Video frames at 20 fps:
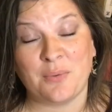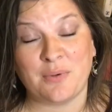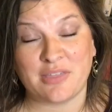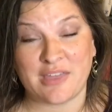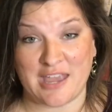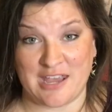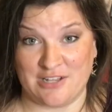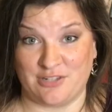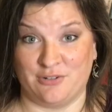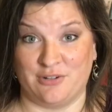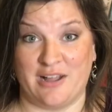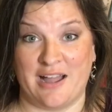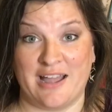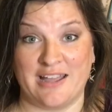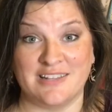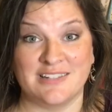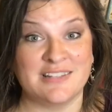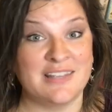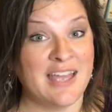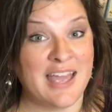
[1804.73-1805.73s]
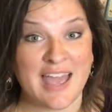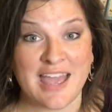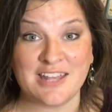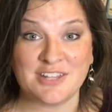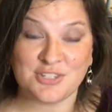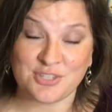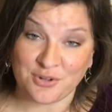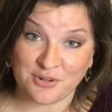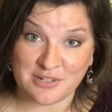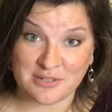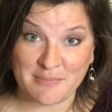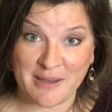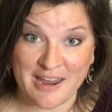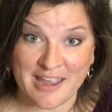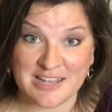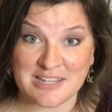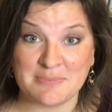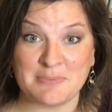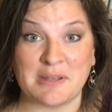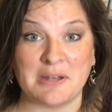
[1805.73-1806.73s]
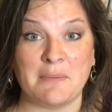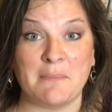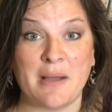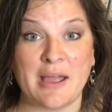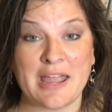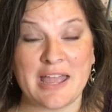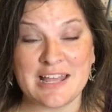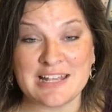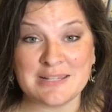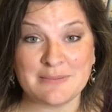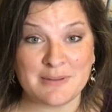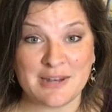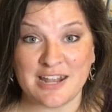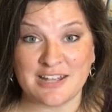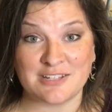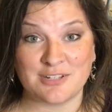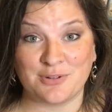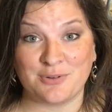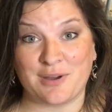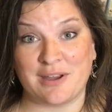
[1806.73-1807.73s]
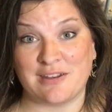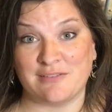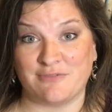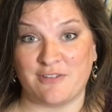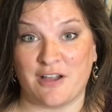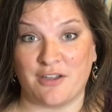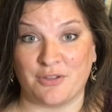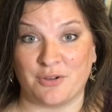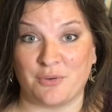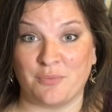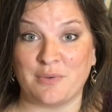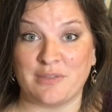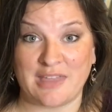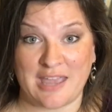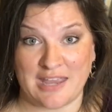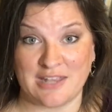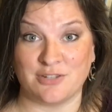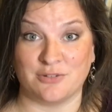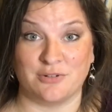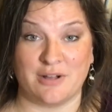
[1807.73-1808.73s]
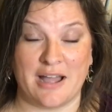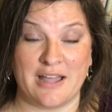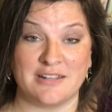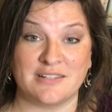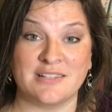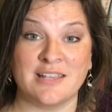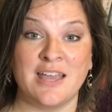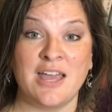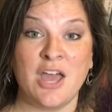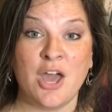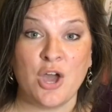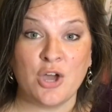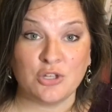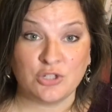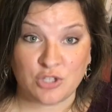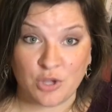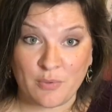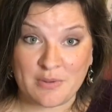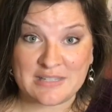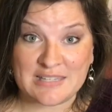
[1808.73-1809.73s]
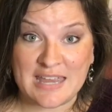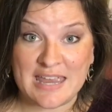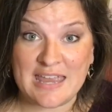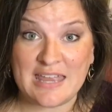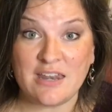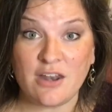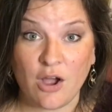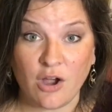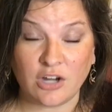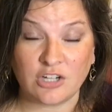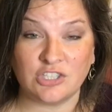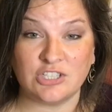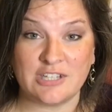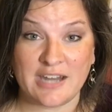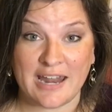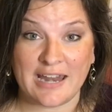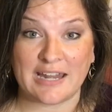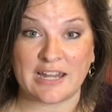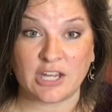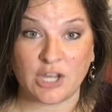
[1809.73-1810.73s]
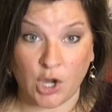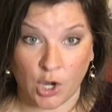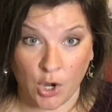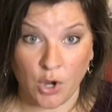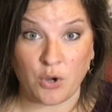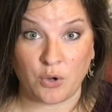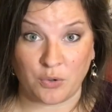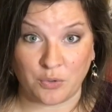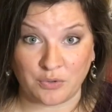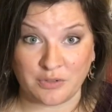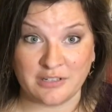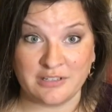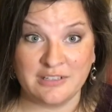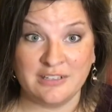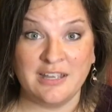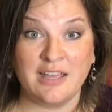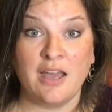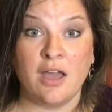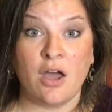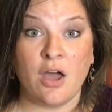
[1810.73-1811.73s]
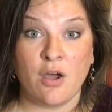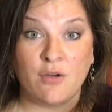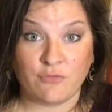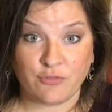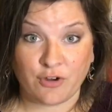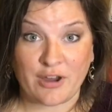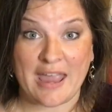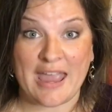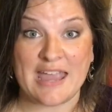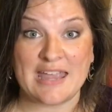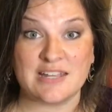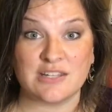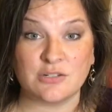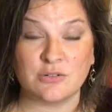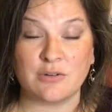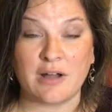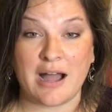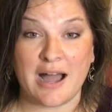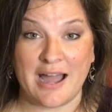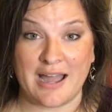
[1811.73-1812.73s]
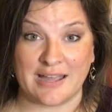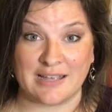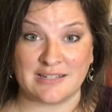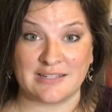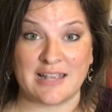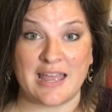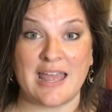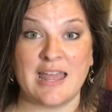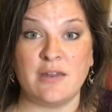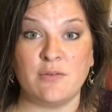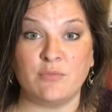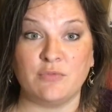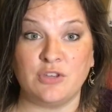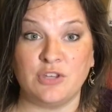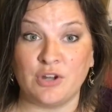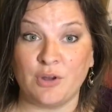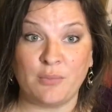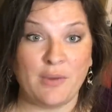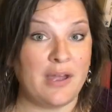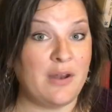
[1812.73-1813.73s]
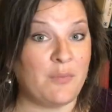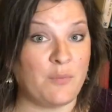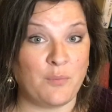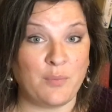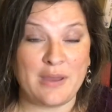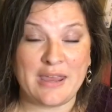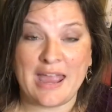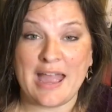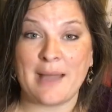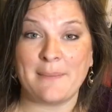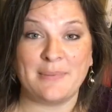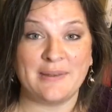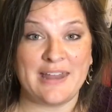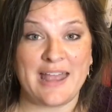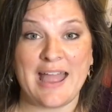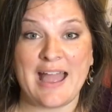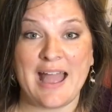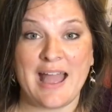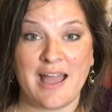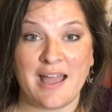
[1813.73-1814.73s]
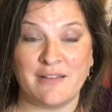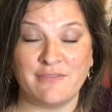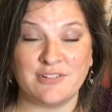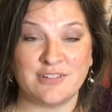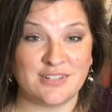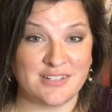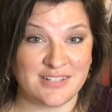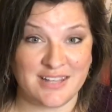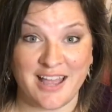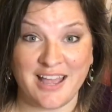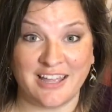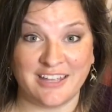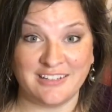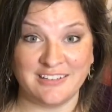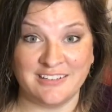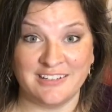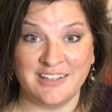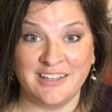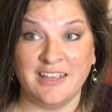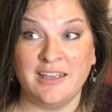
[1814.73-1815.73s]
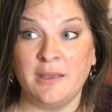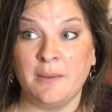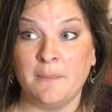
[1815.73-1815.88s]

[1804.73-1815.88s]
with hazel eyes and so does my husband. My husband has a grandfather with hazel eyes. So it's in our genetic code for hazel eyes. And you know what? We happen to have a son